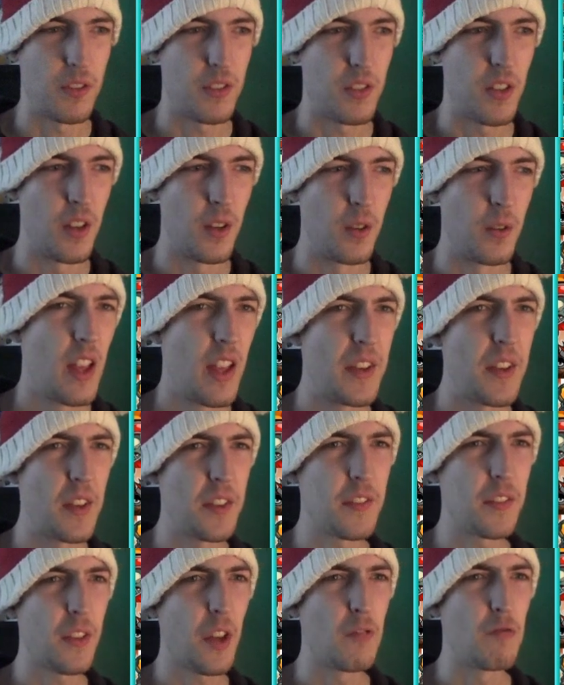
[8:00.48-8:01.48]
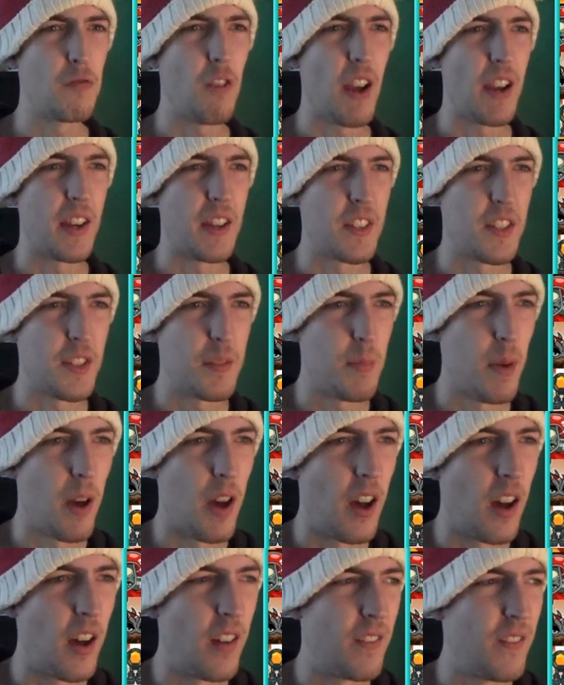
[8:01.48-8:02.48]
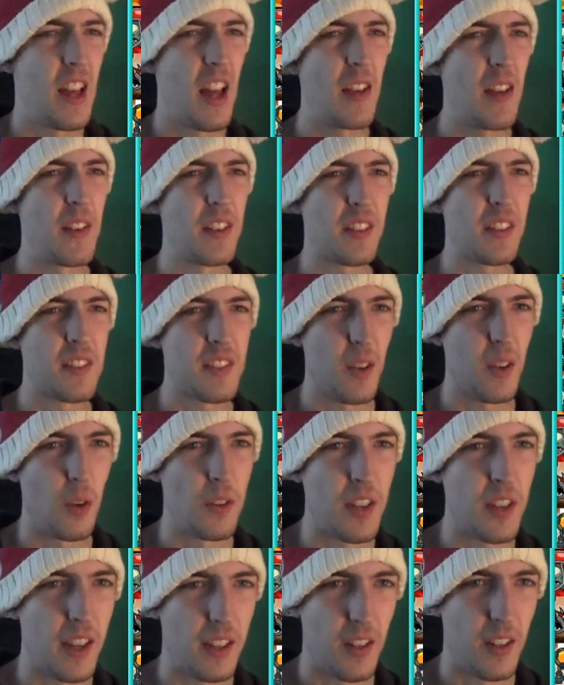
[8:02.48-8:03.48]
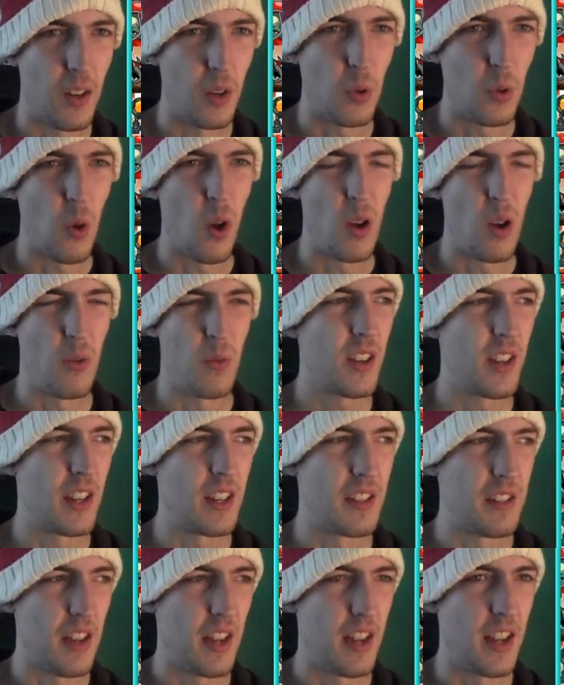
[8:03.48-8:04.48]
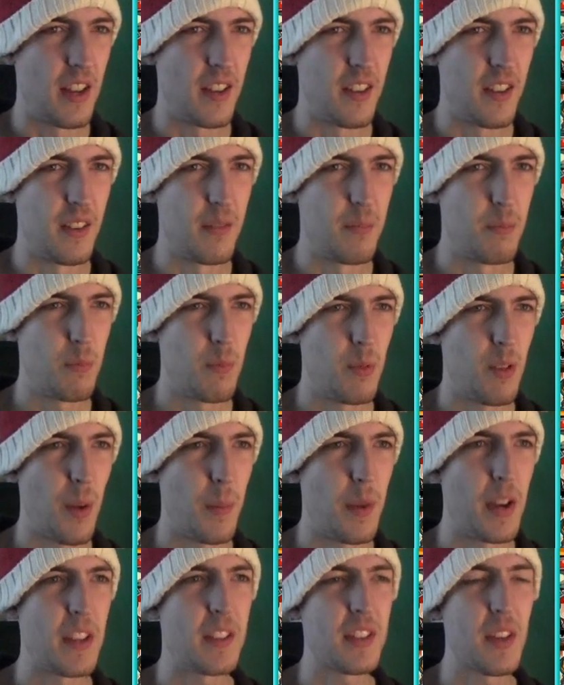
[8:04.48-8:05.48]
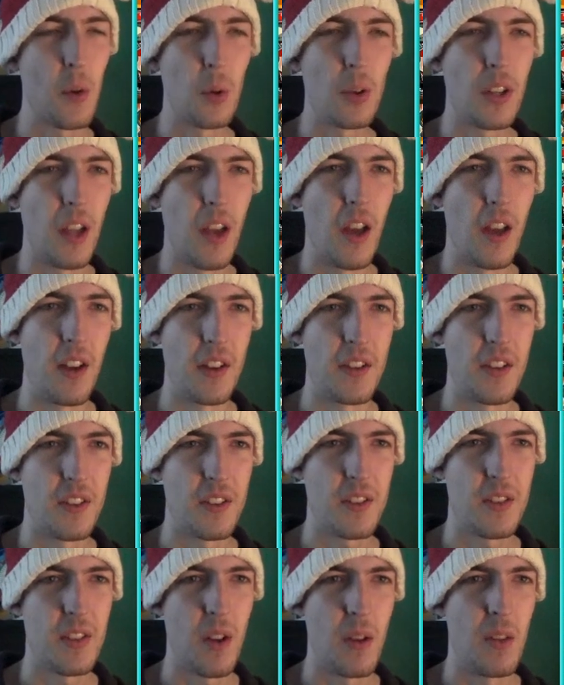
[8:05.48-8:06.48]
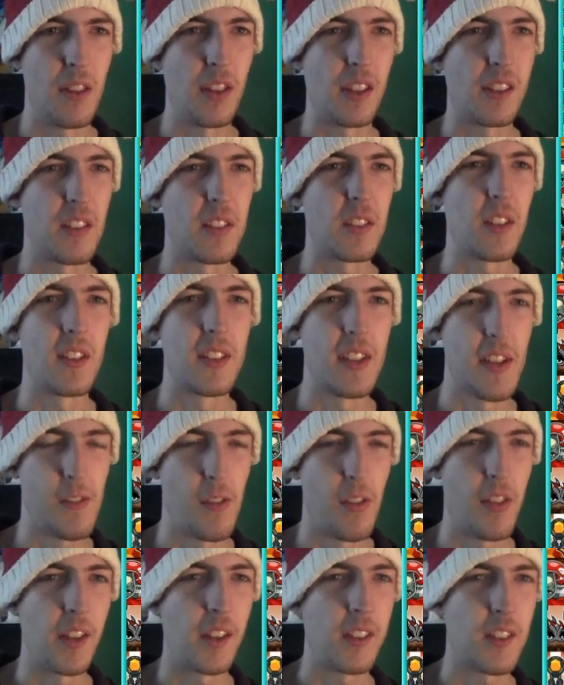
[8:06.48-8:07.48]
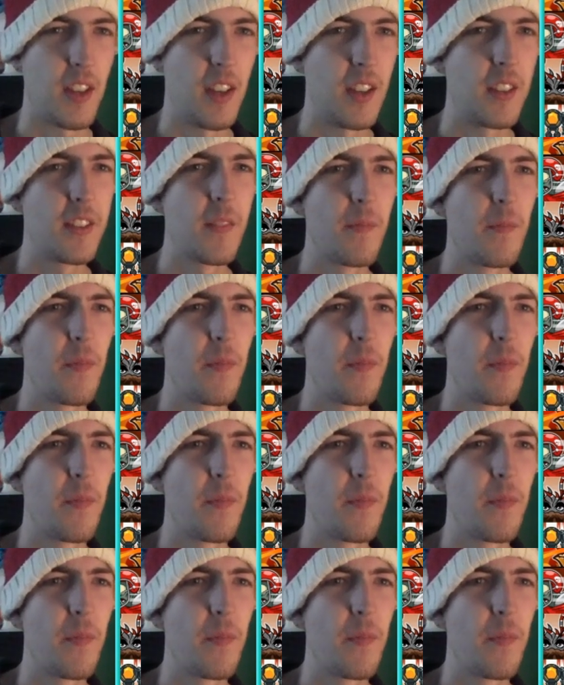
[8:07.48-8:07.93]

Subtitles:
do. It does have good range, but enemies can still attack you quite easily, and I mean, it's still good, I just don't think it's as good as everyone thinks it is.